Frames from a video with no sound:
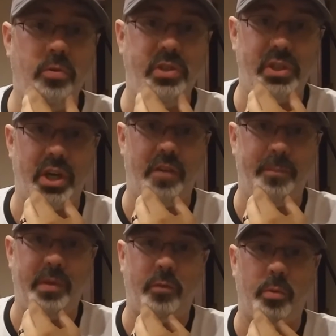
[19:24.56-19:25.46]
stuff
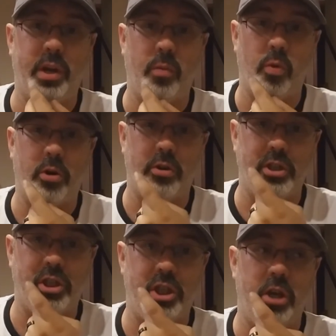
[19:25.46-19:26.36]
before we can work on the
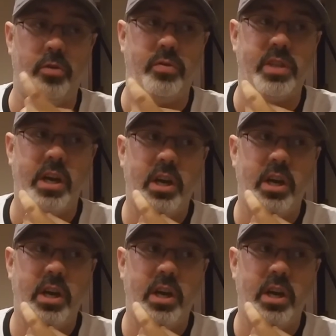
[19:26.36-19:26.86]
shows.